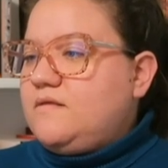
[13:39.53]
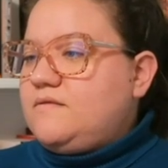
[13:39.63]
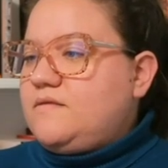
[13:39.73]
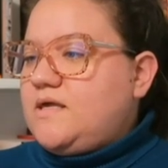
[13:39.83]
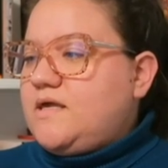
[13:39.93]

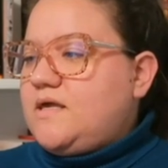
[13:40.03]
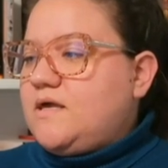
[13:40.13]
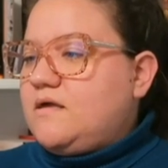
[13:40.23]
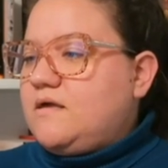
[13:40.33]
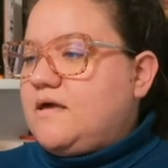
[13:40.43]

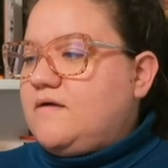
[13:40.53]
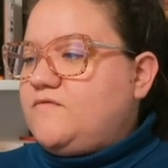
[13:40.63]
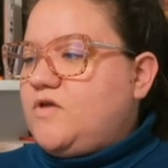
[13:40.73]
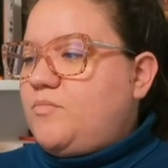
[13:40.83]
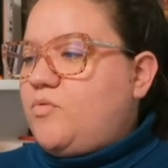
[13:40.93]

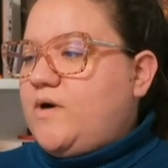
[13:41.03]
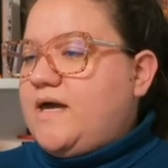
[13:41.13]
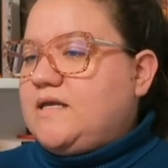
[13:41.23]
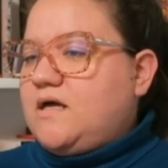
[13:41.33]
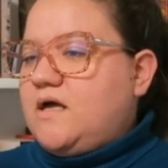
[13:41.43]

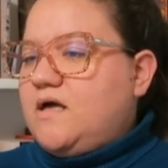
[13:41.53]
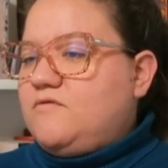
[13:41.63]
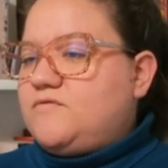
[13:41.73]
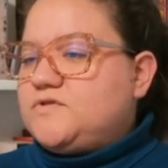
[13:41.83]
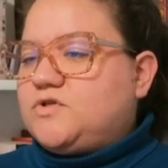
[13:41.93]
viewpoint
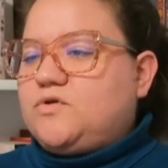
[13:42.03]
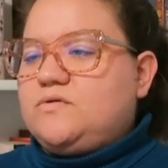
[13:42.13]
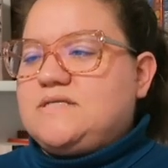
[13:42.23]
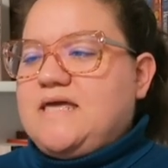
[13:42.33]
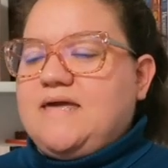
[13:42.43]
of
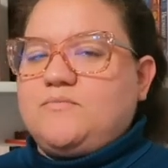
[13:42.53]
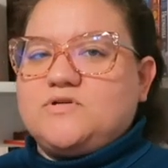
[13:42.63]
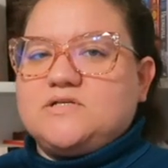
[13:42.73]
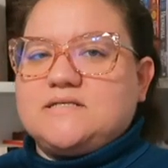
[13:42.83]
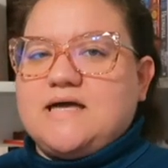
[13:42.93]
Screwtape,
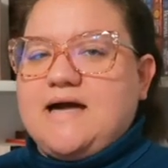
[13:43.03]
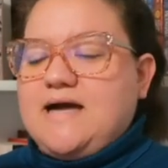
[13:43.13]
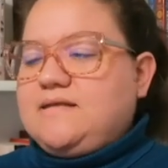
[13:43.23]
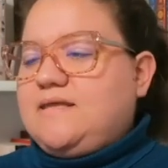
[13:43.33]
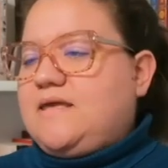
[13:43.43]
which is a
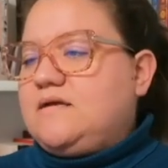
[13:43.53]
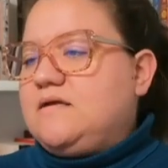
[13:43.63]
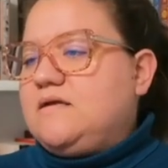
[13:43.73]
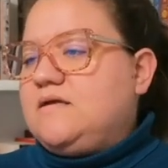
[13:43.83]
highly